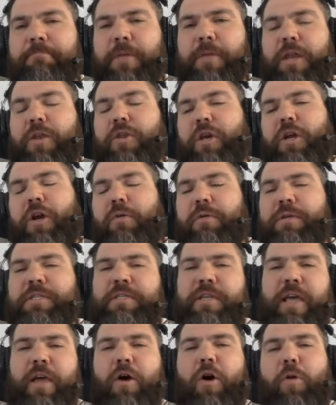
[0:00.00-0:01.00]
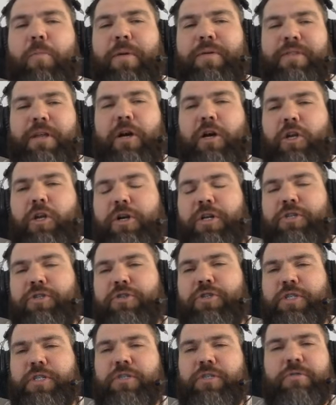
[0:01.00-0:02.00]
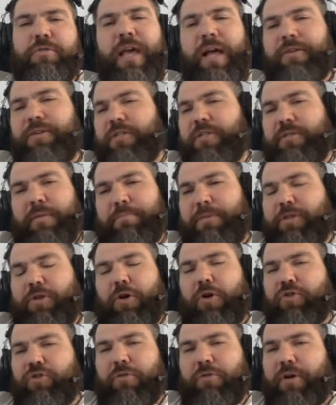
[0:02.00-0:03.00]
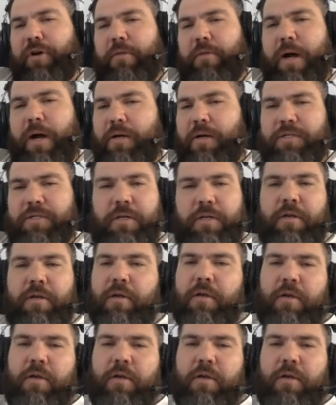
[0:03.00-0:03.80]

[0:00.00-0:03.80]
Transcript: And you can always say, oh, but they're learning jujitsu. Yeah, just but they're also learning boxing.